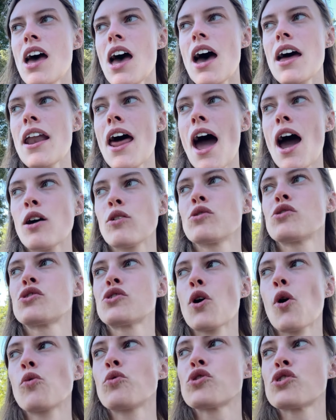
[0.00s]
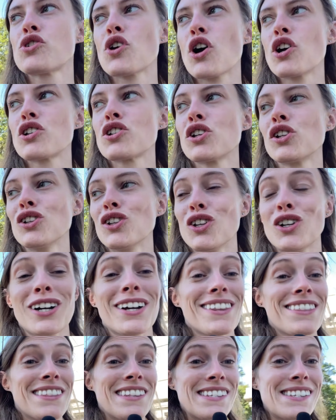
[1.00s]
and how stones start to look
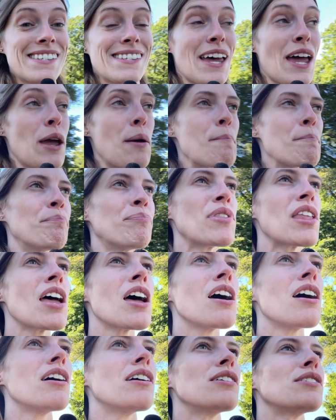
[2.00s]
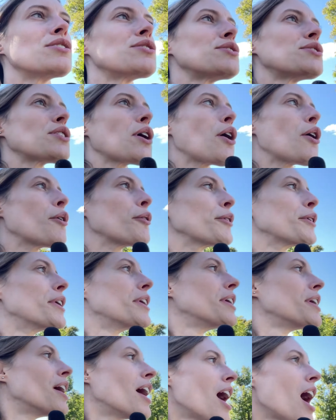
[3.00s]
the same. So
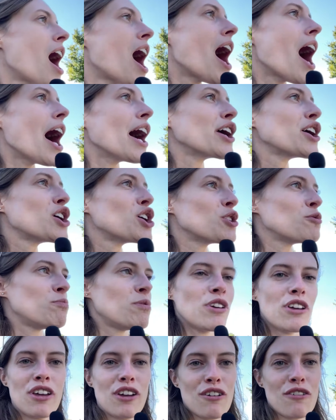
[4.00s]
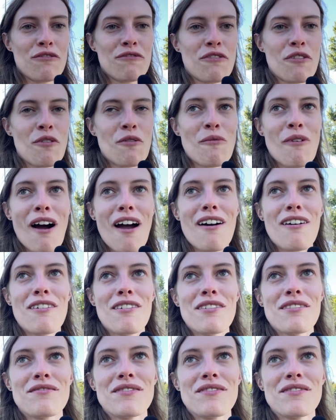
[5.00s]
I could be here for a while.